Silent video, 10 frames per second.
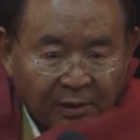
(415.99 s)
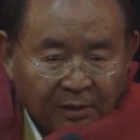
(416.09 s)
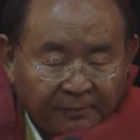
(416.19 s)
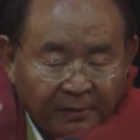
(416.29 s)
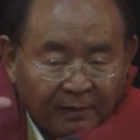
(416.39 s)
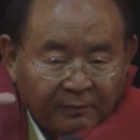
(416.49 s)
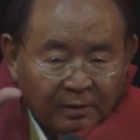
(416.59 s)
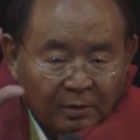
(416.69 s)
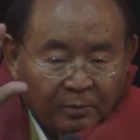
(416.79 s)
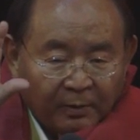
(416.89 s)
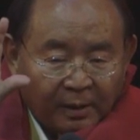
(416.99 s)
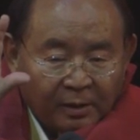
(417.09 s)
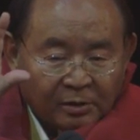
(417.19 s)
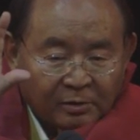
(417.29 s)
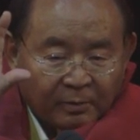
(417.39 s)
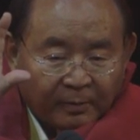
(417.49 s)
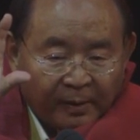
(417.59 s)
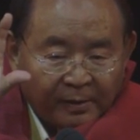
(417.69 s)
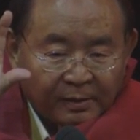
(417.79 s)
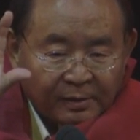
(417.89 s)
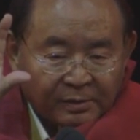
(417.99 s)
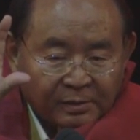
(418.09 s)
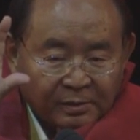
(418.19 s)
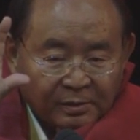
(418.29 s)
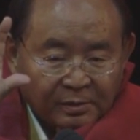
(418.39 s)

if we have the awareness of awareness,